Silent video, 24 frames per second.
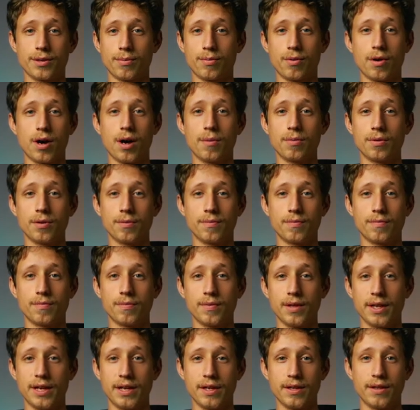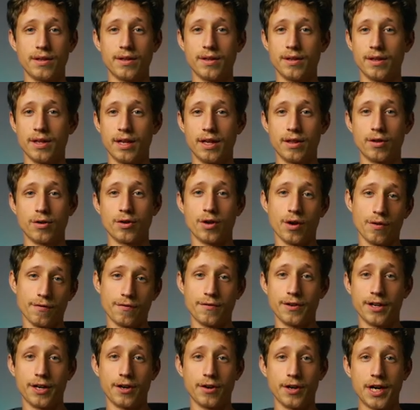the problem, and they either don't
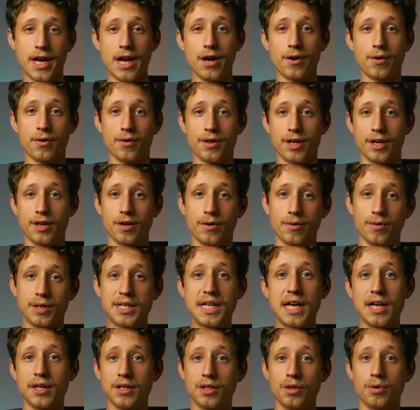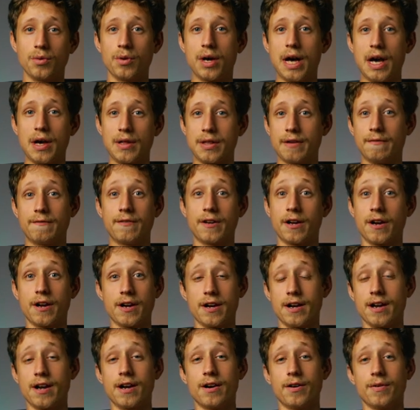figure it out or they don't tell you how they figured
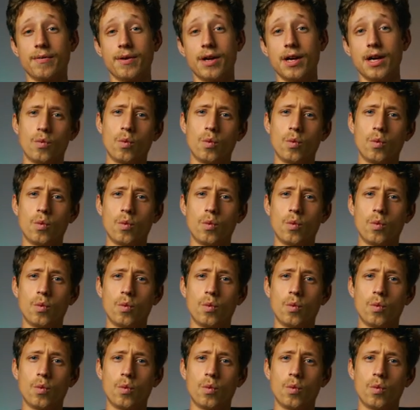it out.